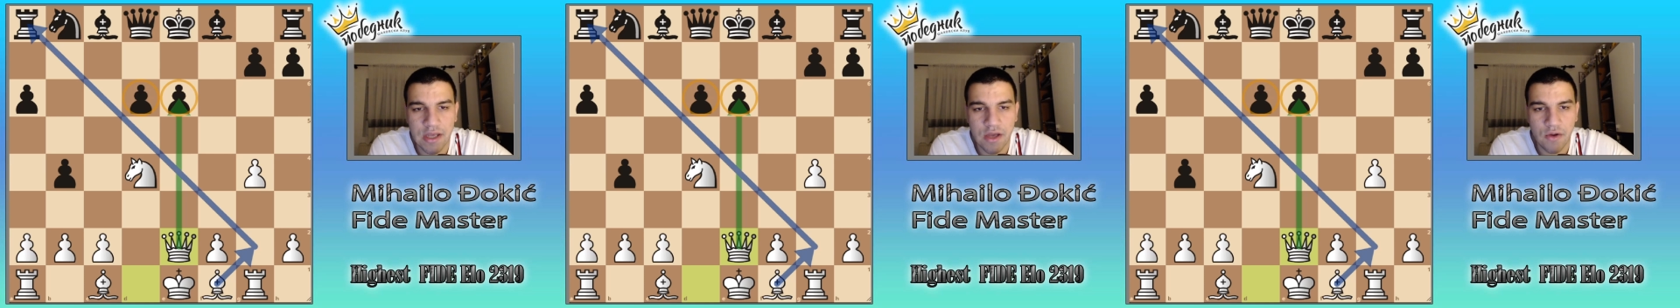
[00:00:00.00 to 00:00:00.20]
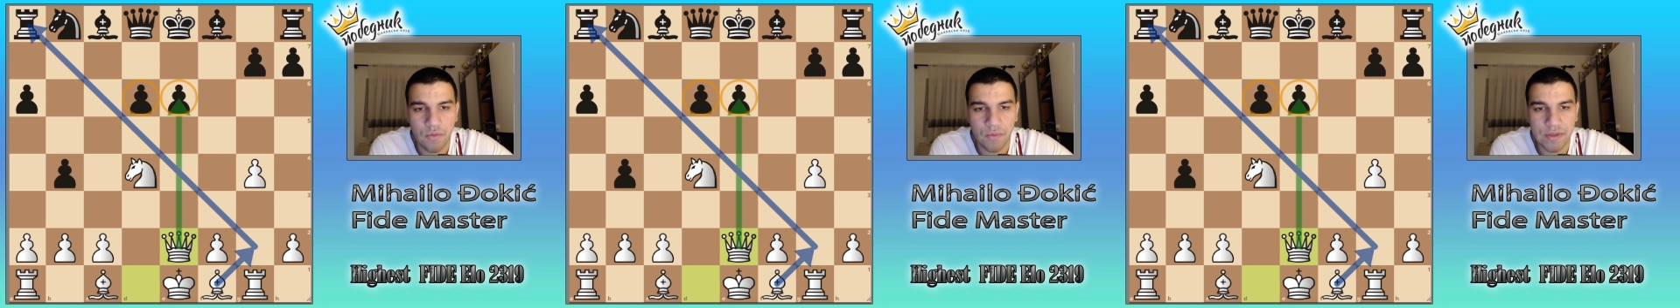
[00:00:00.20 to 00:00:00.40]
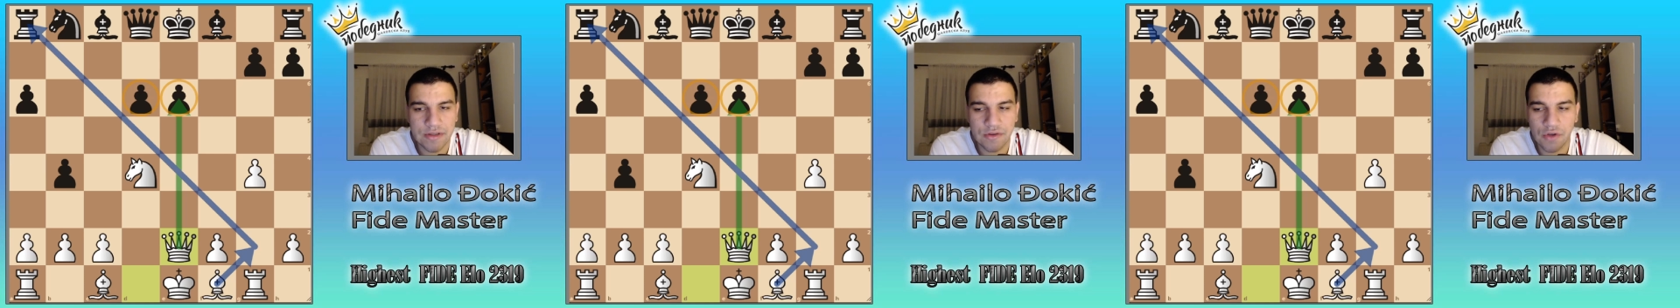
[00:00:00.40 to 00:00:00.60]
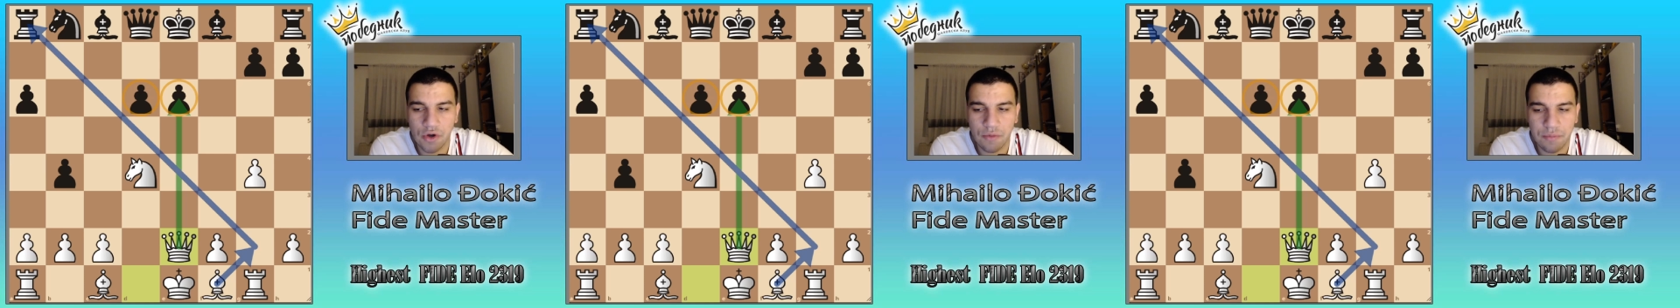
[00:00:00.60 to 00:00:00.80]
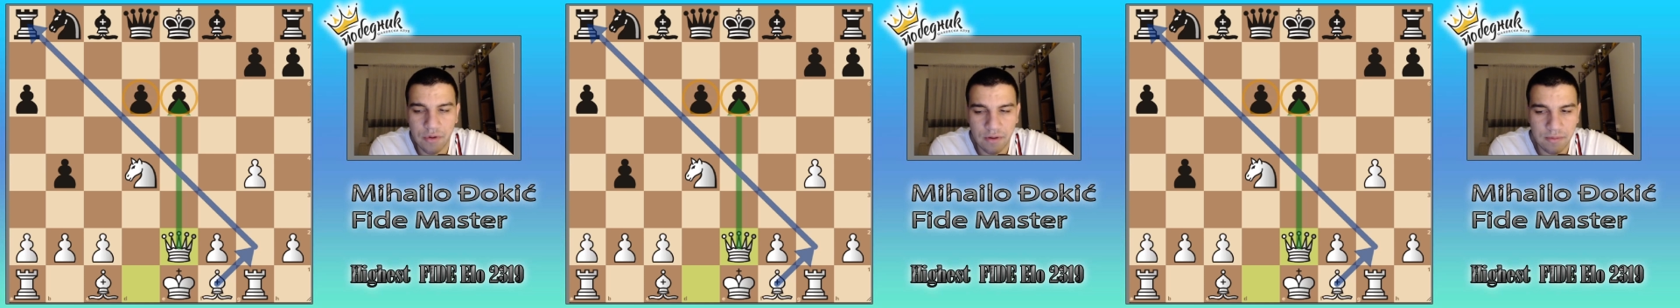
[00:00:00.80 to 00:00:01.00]
with
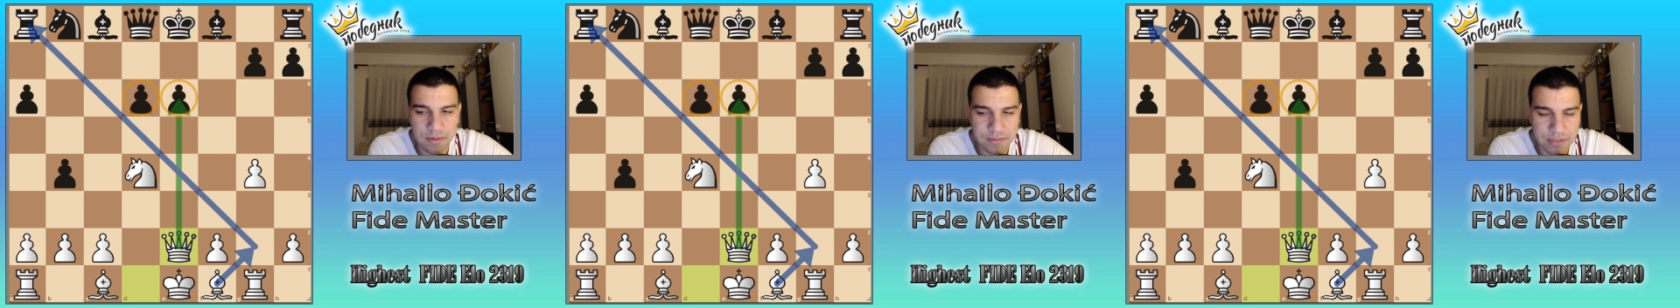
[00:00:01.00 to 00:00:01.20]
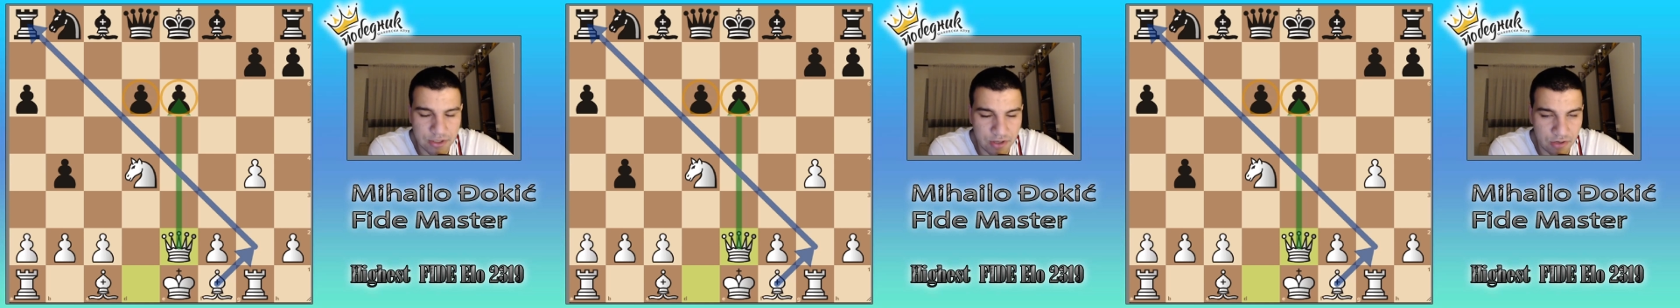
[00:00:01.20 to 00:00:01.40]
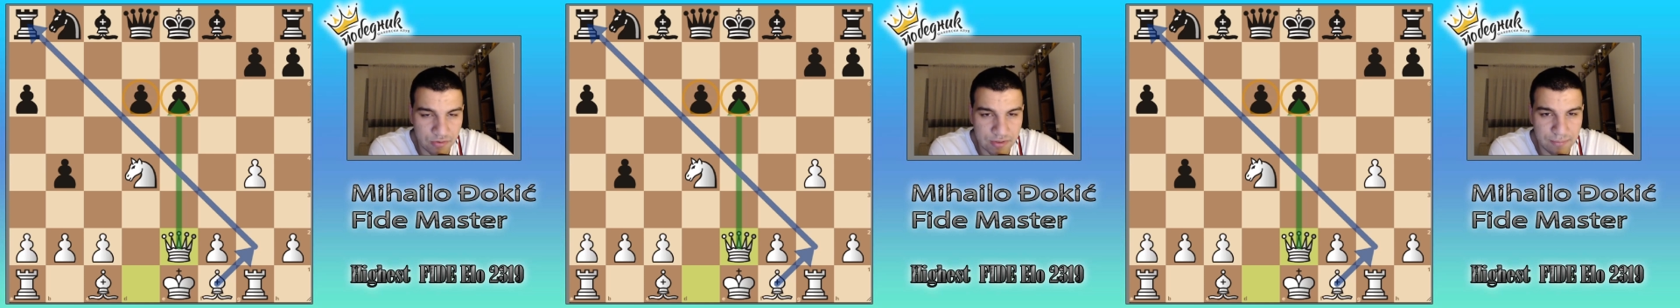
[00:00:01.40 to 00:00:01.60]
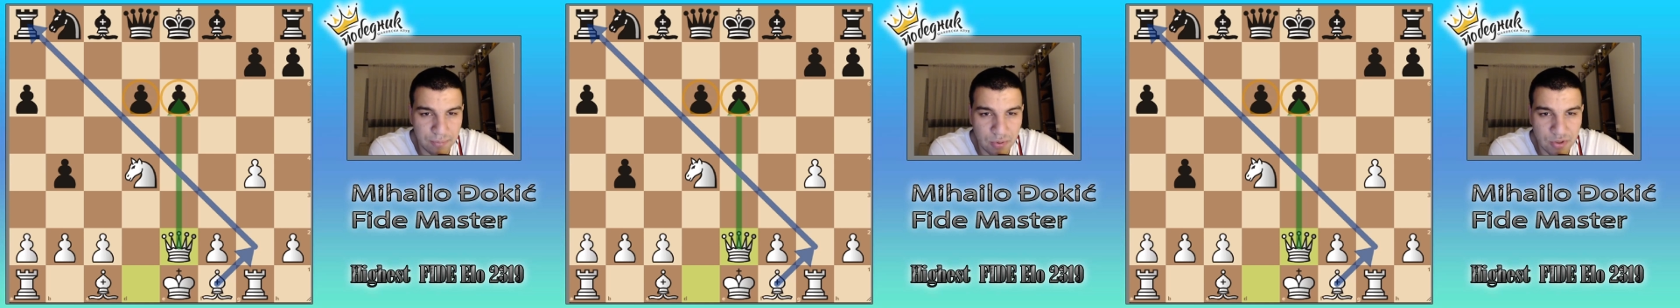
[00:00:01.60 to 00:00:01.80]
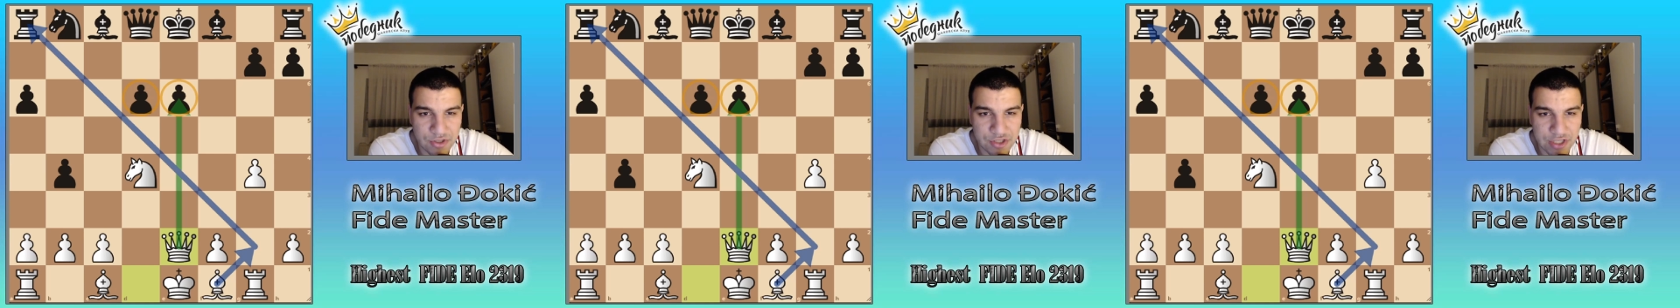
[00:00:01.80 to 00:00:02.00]
no problems around the
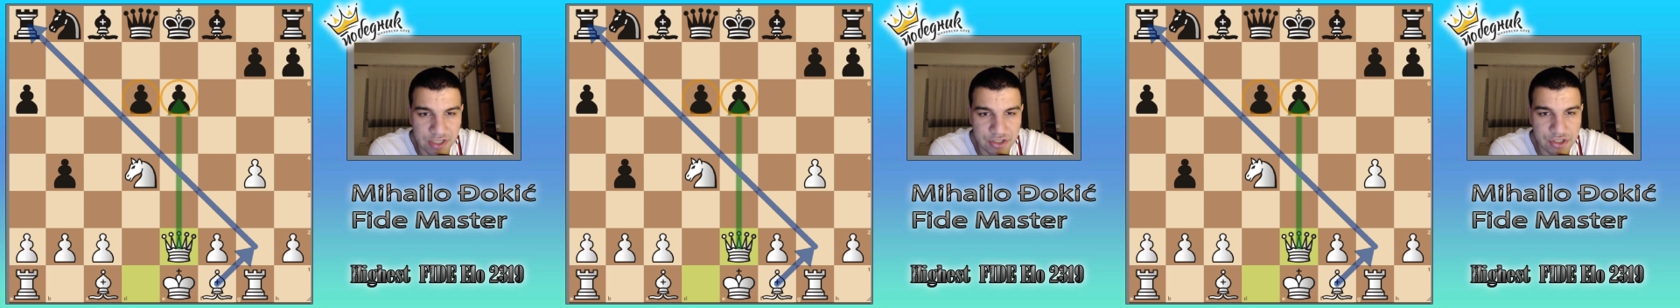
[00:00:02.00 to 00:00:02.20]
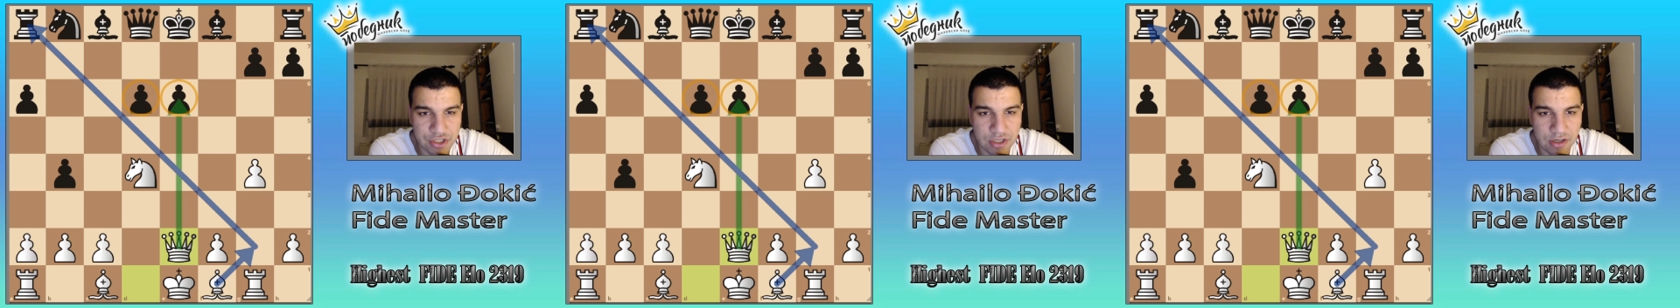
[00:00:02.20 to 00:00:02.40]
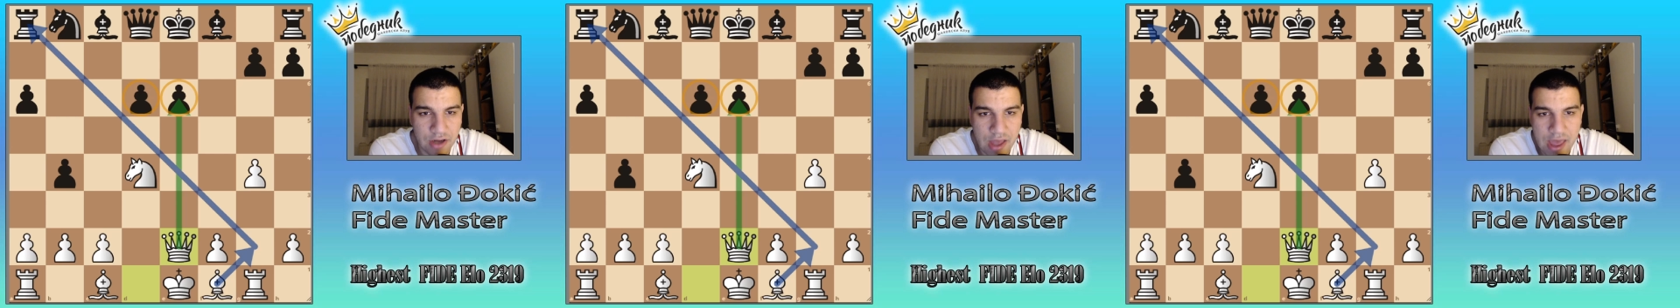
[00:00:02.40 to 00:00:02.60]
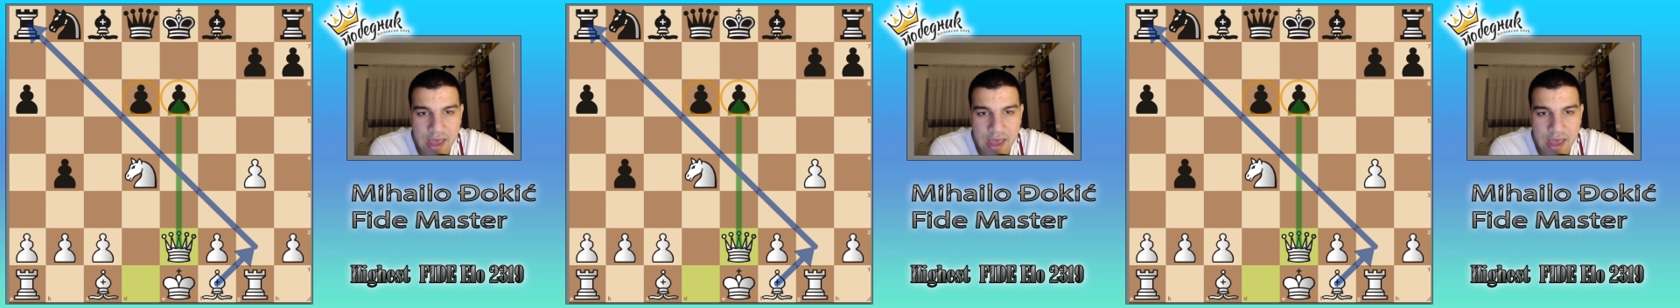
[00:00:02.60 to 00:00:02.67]
pawn structure,